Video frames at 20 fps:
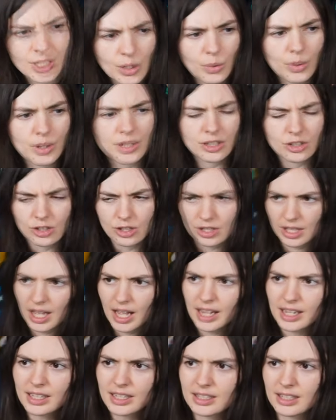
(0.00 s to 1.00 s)
Is it just the
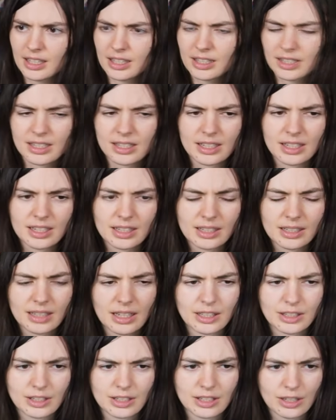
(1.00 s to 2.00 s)
high sensing
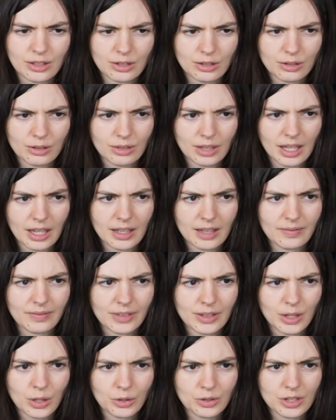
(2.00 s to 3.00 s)
head sensor that
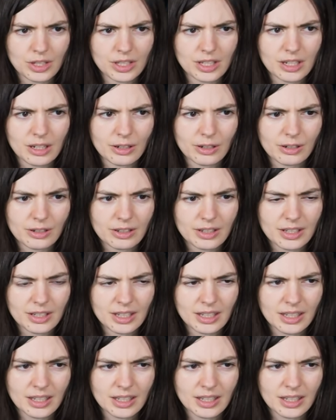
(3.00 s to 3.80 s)
hurts its ears?